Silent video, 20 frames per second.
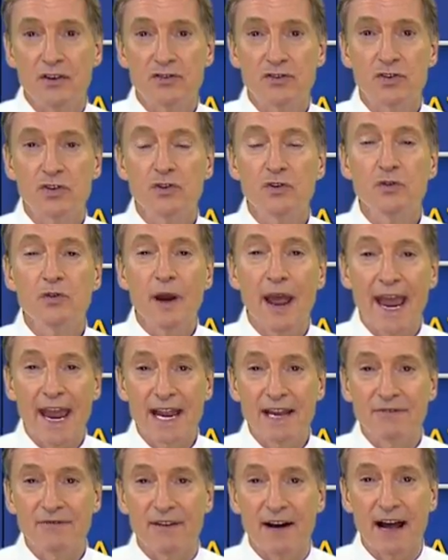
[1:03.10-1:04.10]

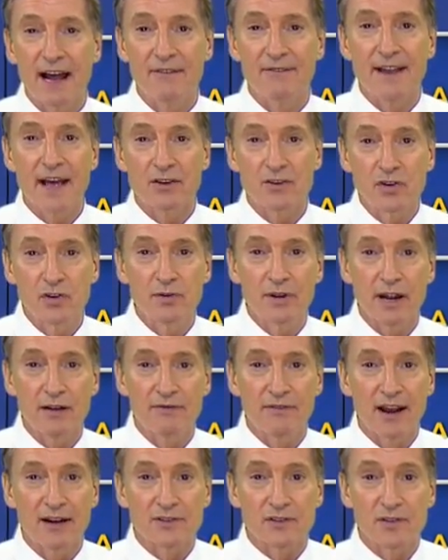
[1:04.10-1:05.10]
285, now
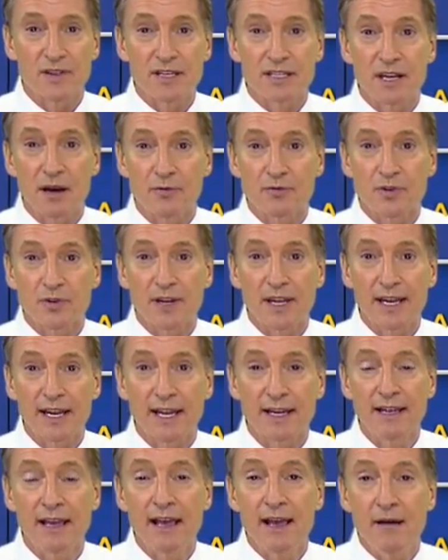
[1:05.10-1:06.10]
295. So these numbers are
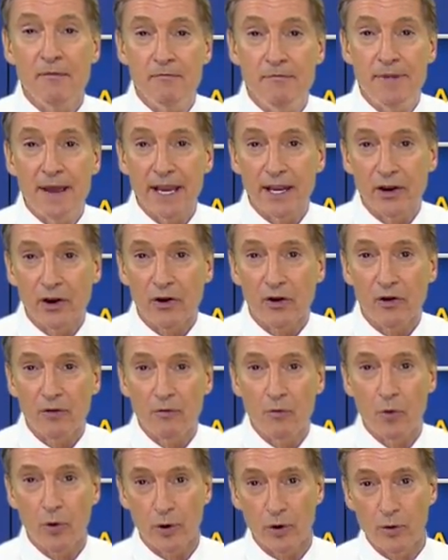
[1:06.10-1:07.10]
getting bigger
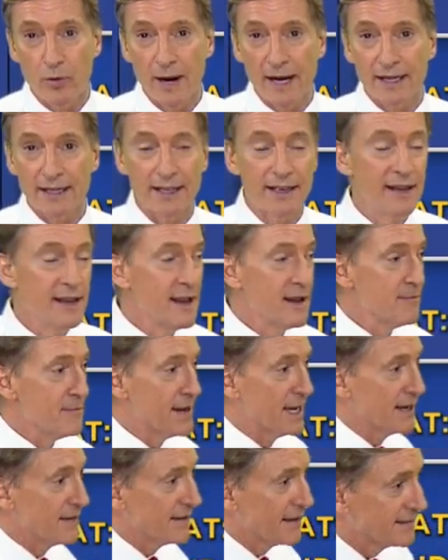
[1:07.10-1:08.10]
more quickly,
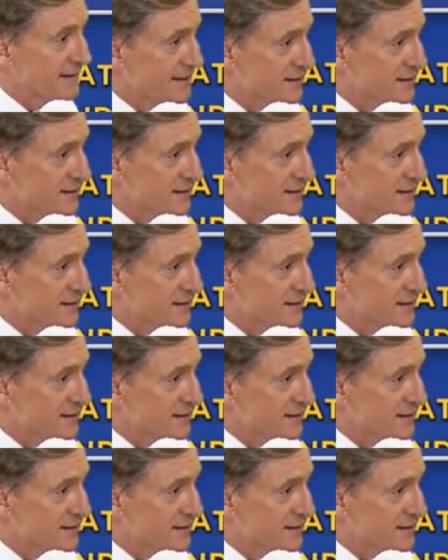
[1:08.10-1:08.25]
meaning that